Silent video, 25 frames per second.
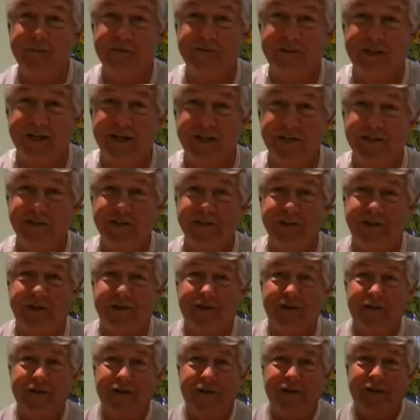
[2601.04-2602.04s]
Give him a
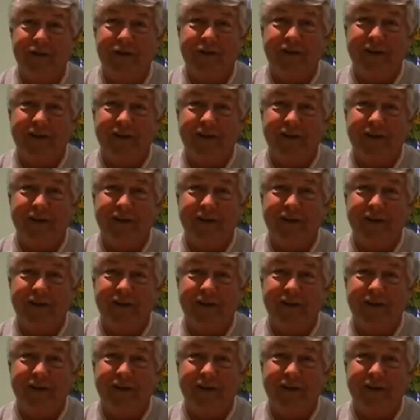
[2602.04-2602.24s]
slingshot.